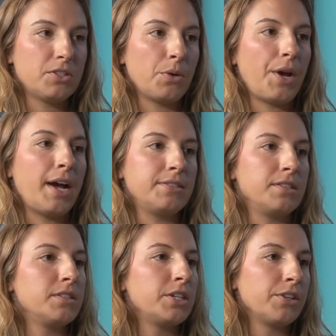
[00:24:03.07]
So it has a
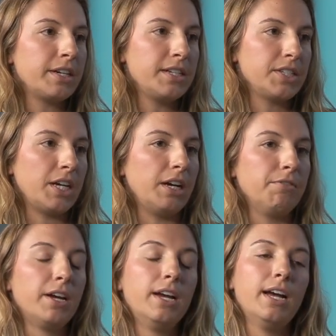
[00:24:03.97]
series
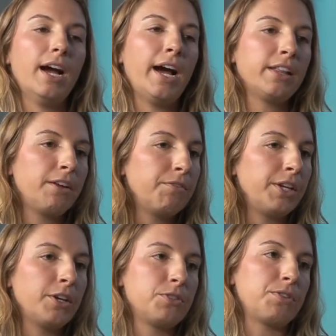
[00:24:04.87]
of highlight
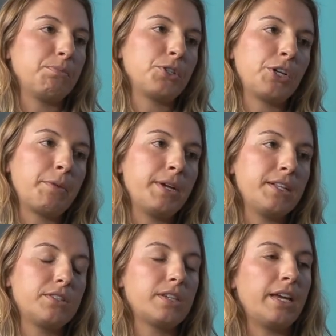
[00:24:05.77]
videos from
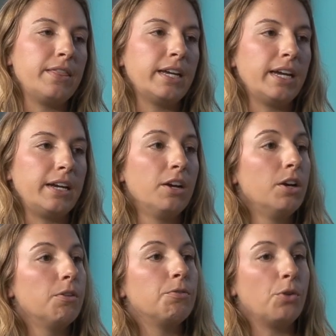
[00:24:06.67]
tournaments and then
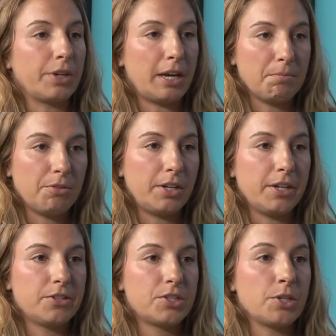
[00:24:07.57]
full game
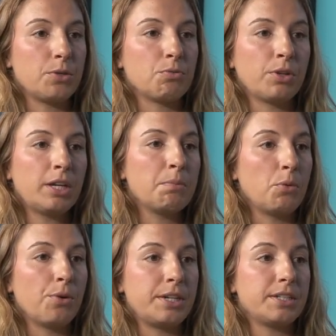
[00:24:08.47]
footage. So it's really
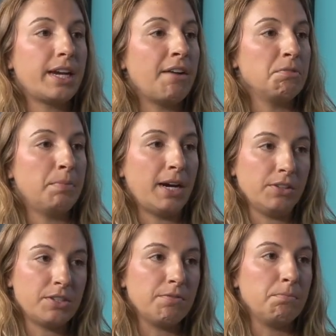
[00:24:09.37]
important to have a
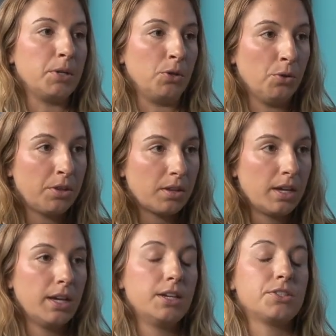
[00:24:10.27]
balance of both.
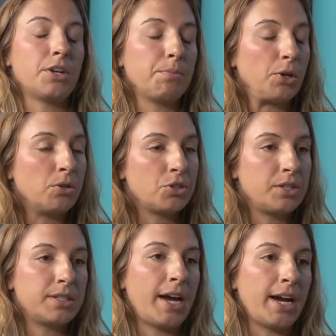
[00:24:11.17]
Some
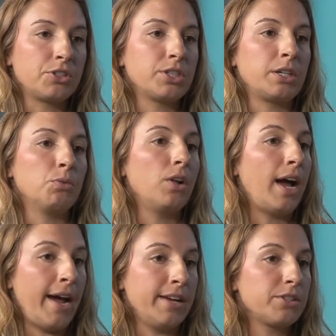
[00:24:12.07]
coaches actually will
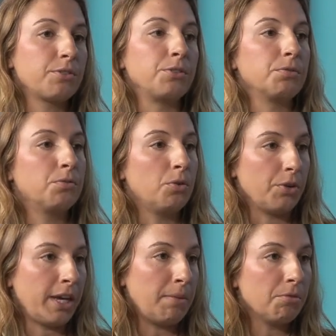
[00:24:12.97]
ask for full
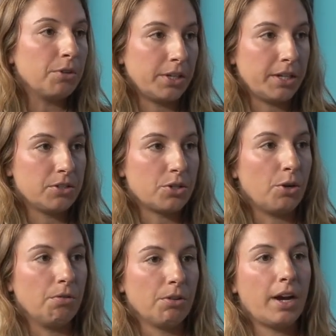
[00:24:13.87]
game footage
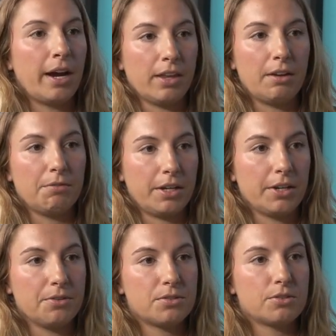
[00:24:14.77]
over highlight
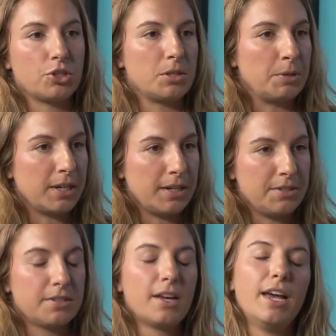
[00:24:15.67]
videos just
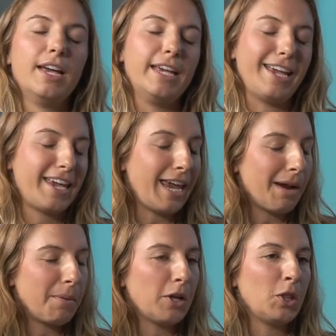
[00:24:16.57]
because it can
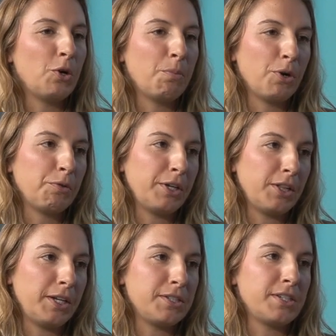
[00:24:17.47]
be a little more
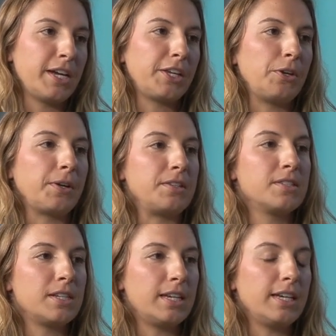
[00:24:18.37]
realistic. You can
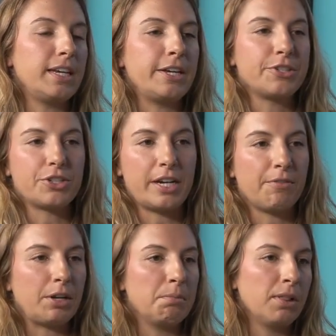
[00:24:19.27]
see each and
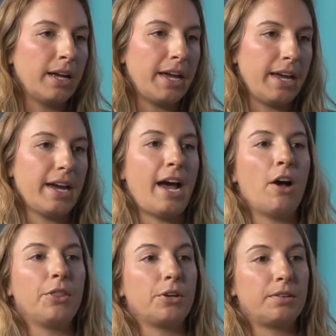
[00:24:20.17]
every play,
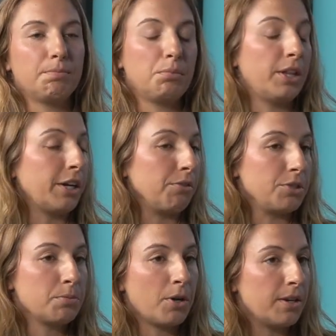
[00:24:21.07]
how the player
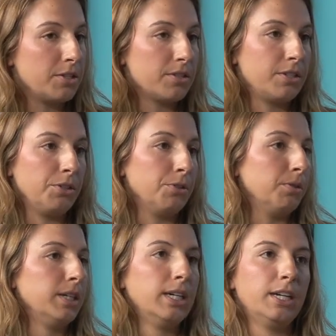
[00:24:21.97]
responds to
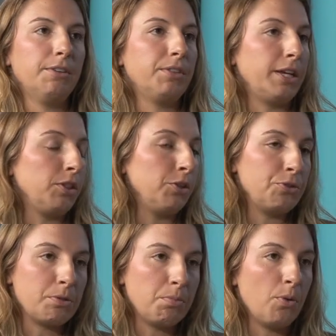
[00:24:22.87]
if they
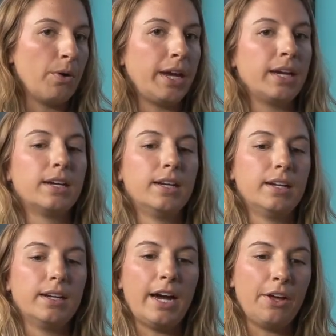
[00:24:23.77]
lose the point,
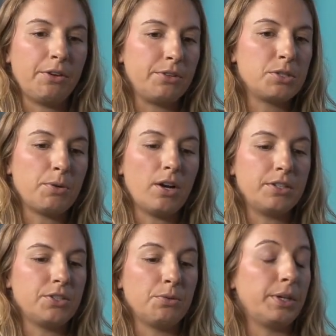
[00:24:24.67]
how they
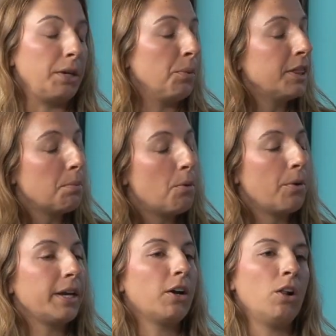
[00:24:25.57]
respond to when they win the
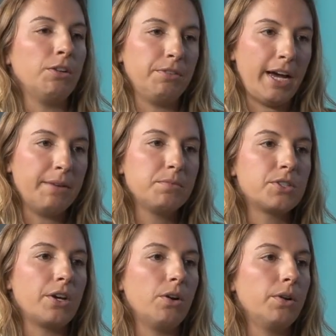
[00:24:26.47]
point, all of that.
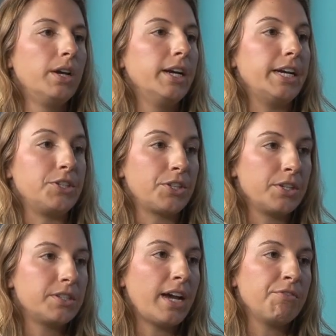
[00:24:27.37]
So it's
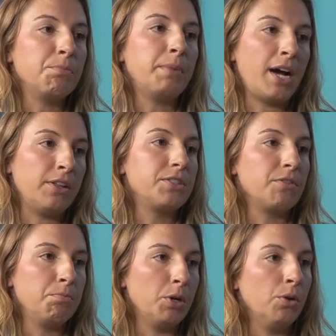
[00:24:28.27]
good to have a balance
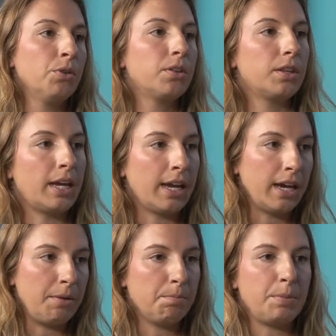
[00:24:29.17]
of both
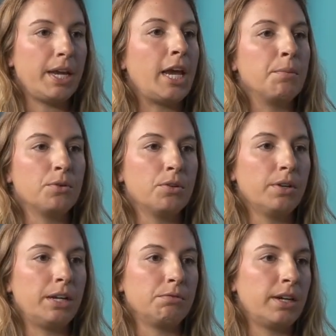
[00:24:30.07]
and be able
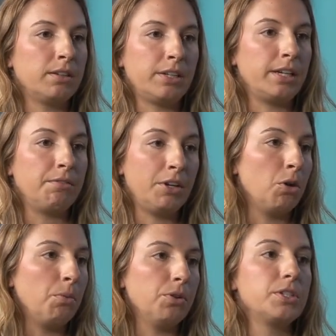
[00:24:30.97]
and readily
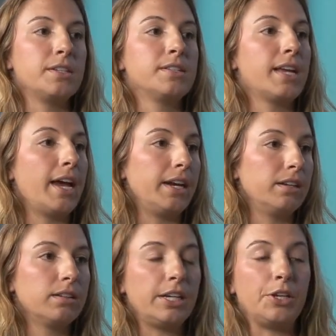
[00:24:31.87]
available to
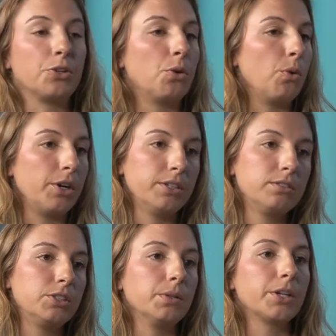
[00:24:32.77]
send either or
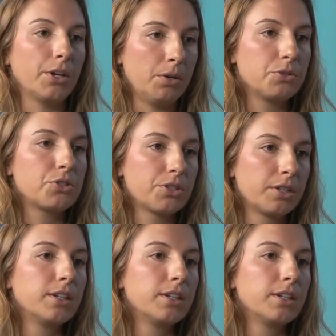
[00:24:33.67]
to a coach.